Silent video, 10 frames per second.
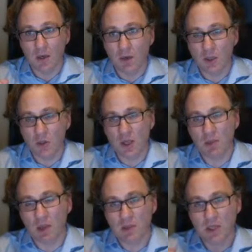right? So
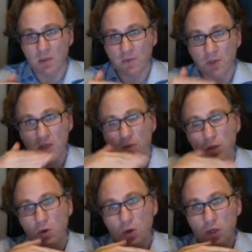sometimes some of these
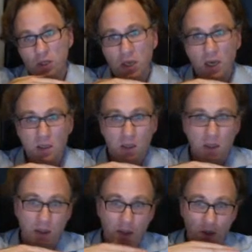will coincide
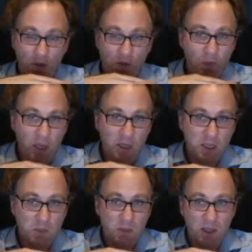in a lot of
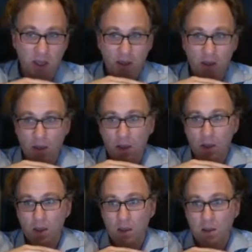places, but then
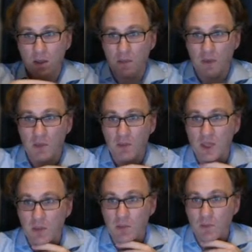there might be
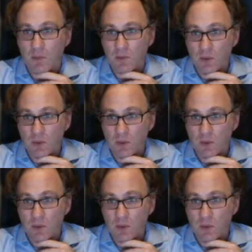some